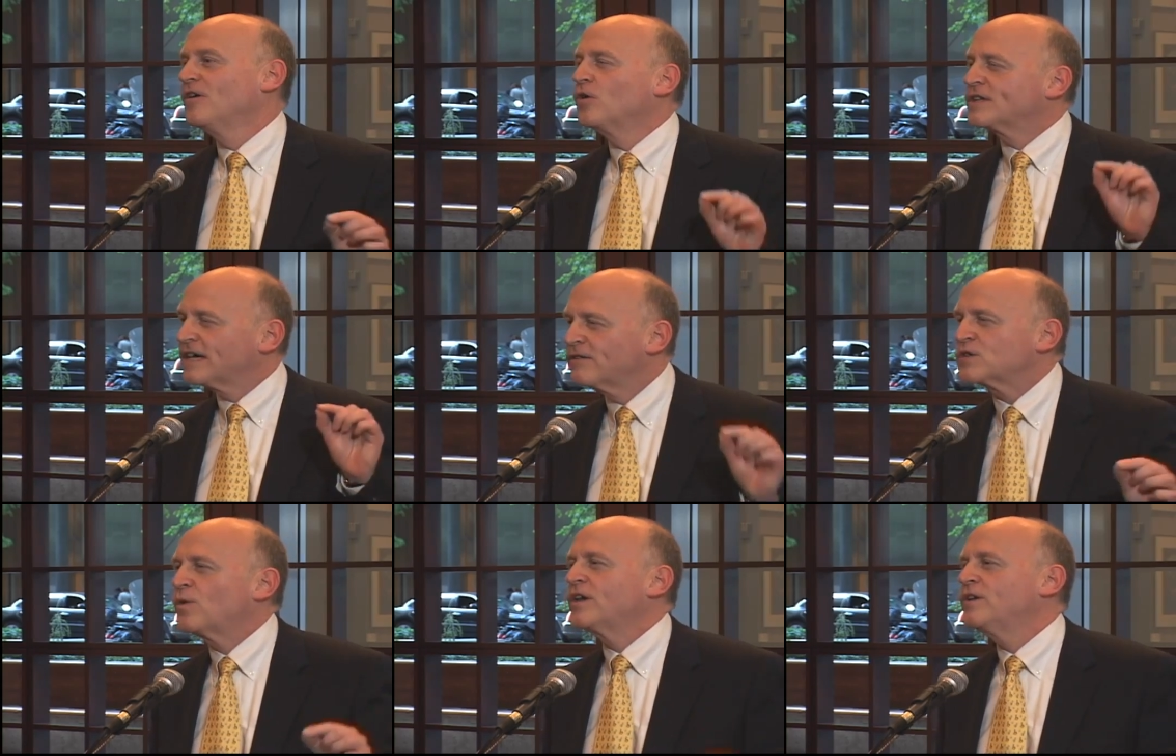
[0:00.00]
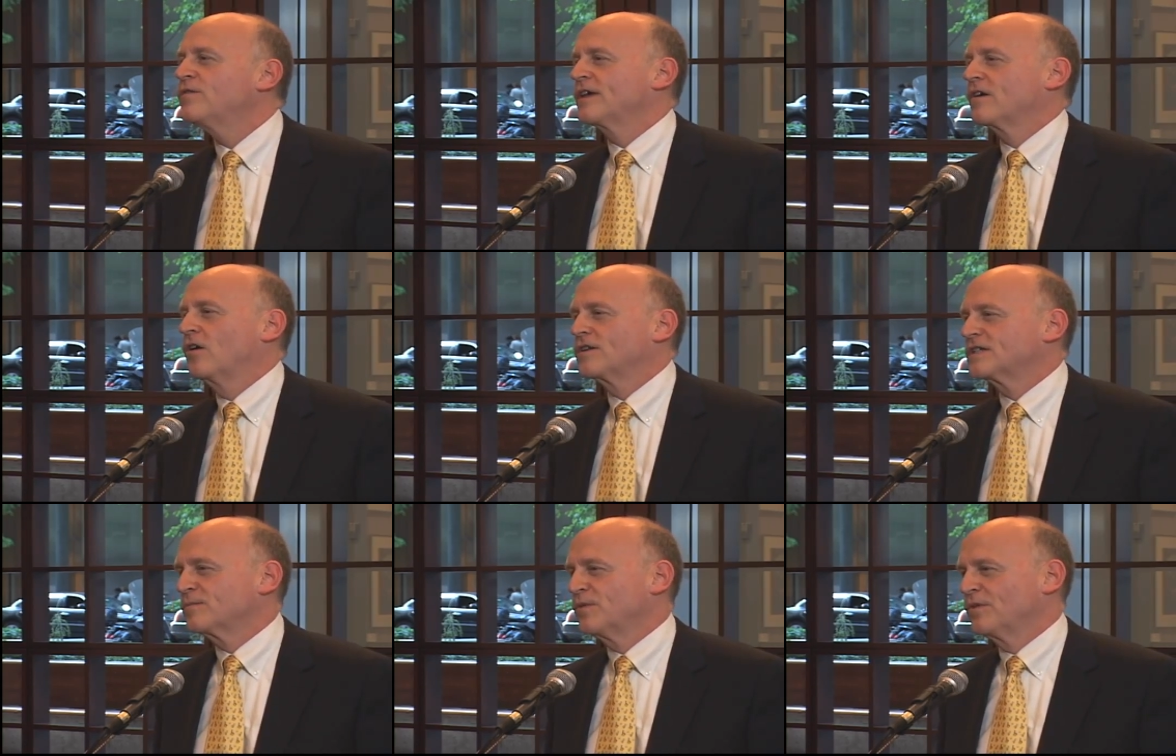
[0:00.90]
or tell us why you think
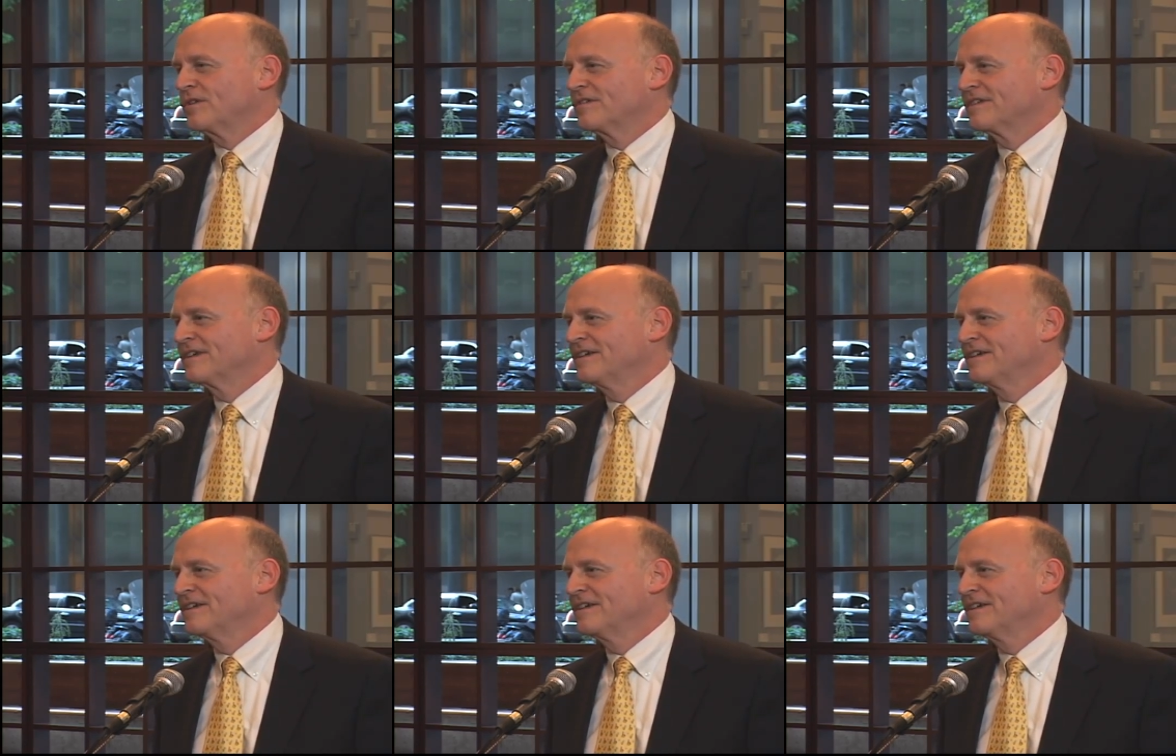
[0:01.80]
art's important.